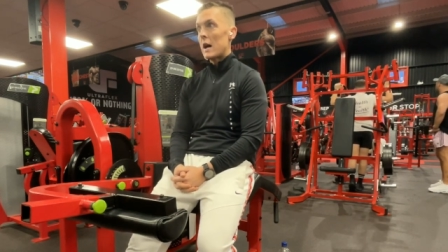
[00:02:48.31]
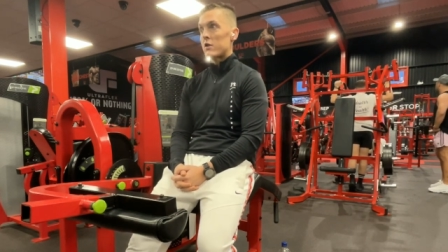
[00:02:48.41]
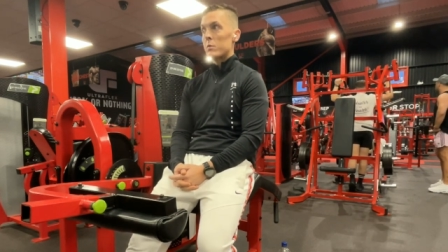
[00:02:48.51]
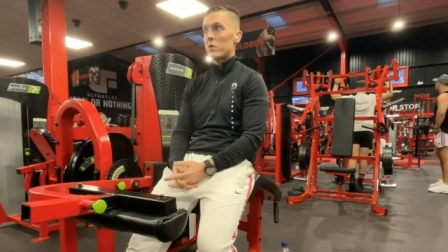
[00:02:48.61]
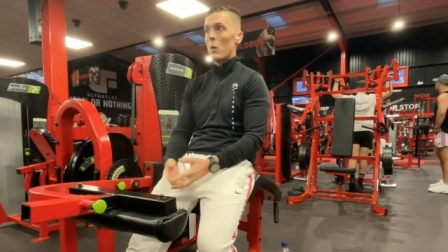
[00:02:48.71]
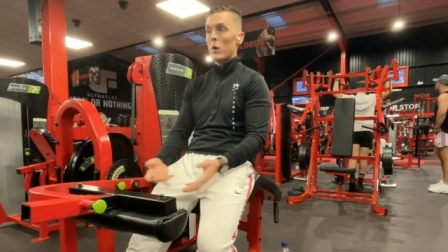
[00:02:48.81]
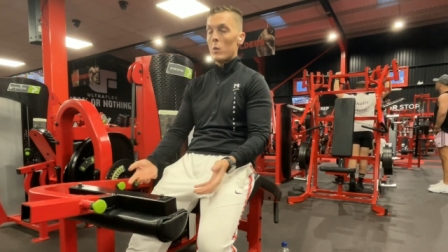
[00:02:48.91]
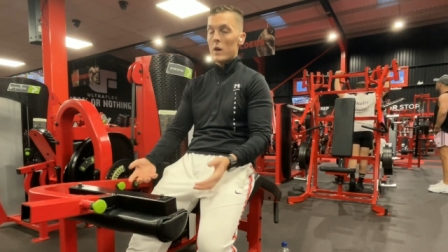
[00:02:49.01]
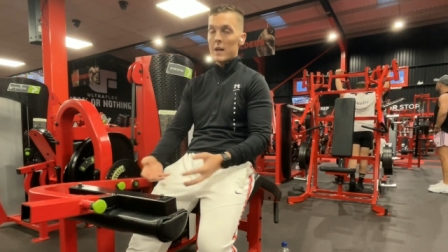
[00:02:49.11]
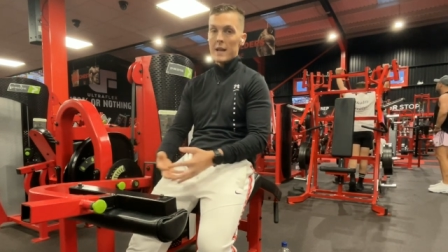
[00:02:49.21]
That's because I
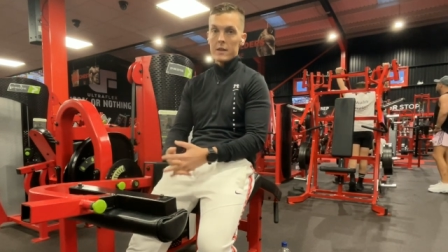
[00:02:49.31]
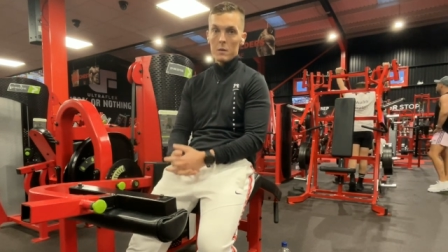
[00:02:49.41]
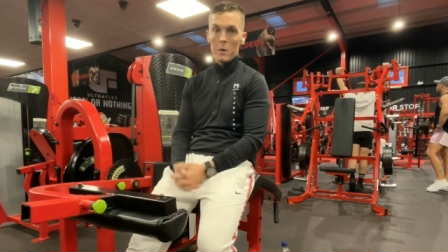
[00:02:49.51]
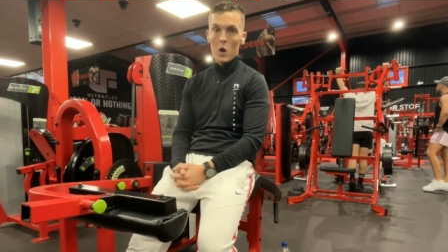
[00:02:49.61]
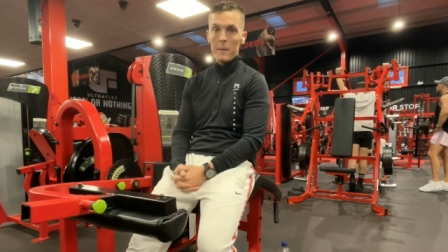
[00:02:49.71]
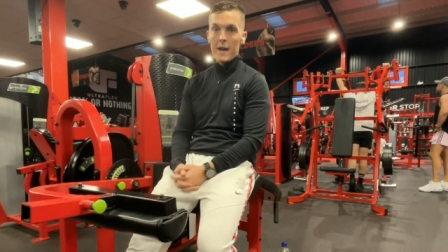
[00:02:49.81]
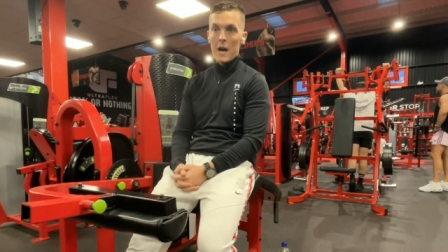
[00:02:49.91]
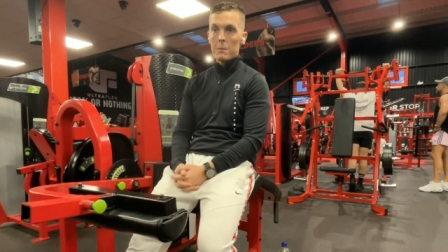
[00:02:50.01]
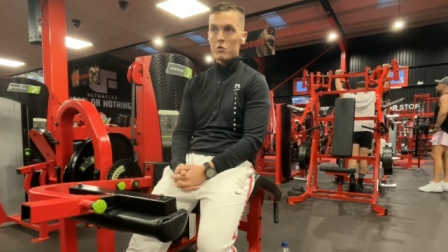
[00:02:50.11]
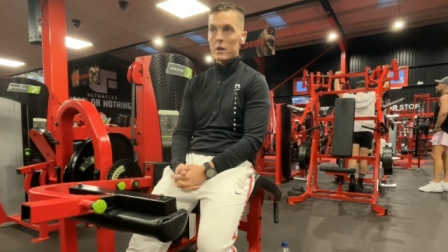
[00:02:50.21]
want to work the and part of
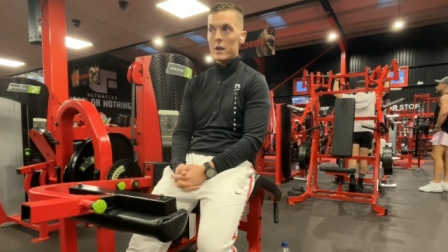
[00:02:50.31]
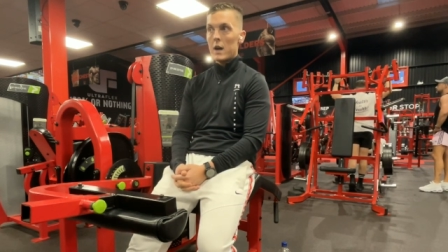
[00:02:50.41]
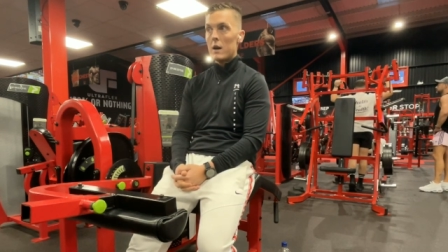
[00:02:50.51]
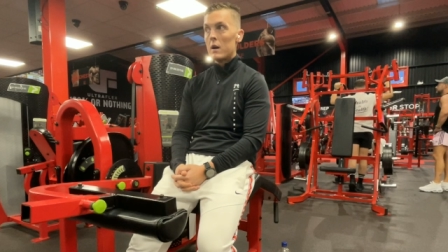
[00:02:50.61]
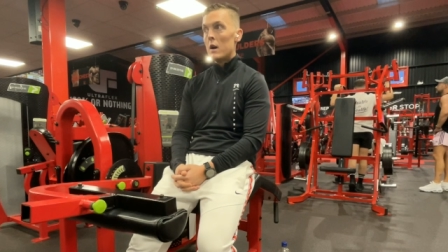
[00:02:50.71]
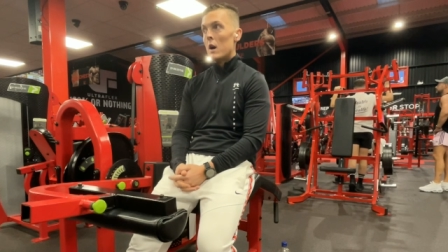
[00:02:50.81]
my hamstring here.